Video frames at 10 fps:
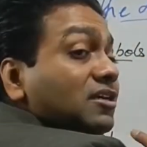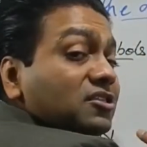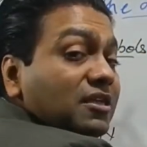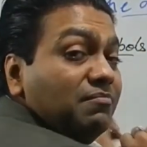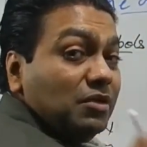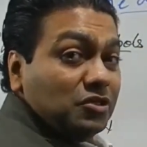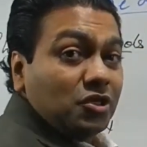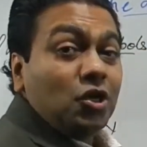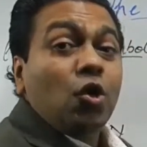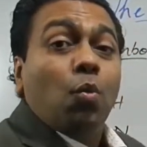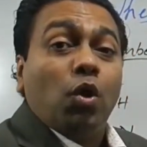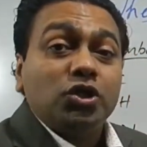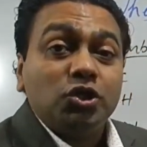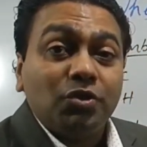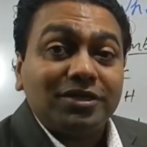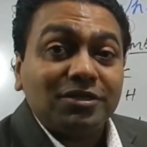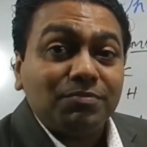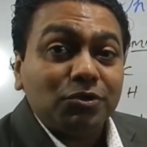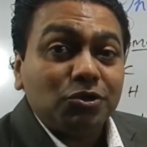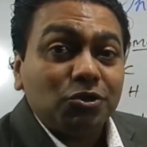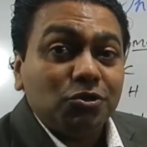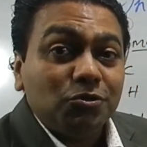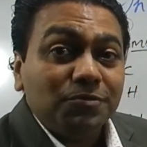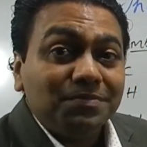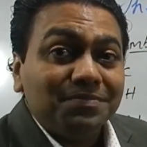symbols. What you are supposed to do?